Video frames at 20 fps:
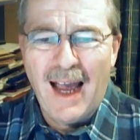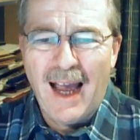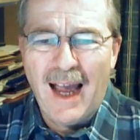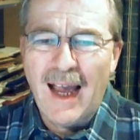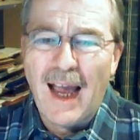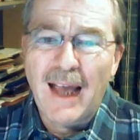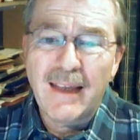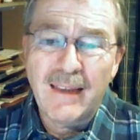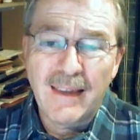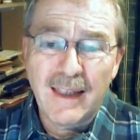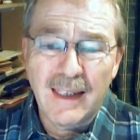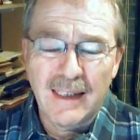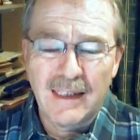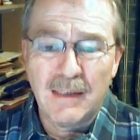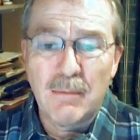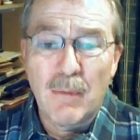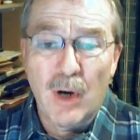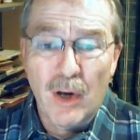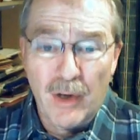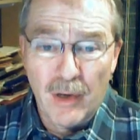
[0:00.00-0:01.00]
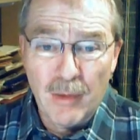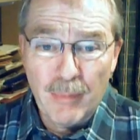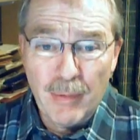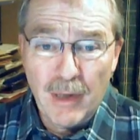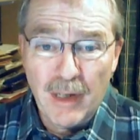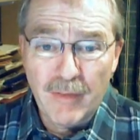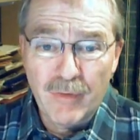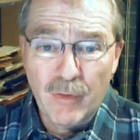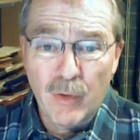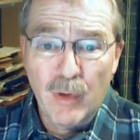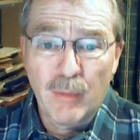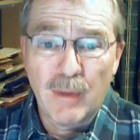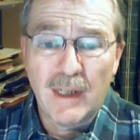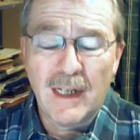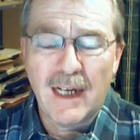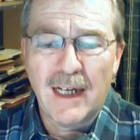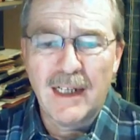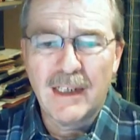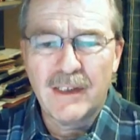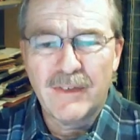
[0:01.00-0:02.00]
I think it's a modern platform,
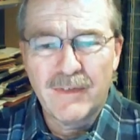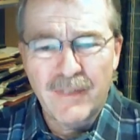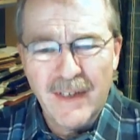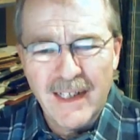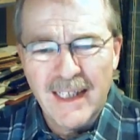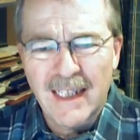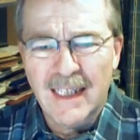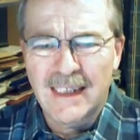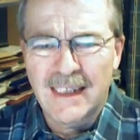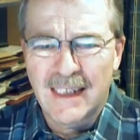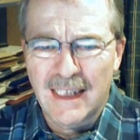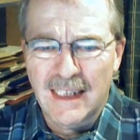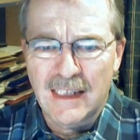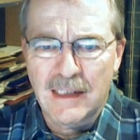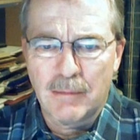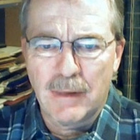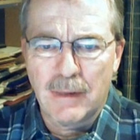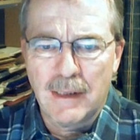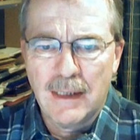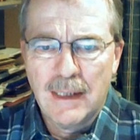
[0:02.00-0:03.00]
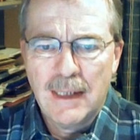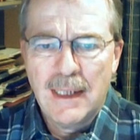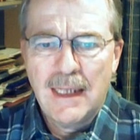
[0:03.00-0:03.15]
and it's very accessible,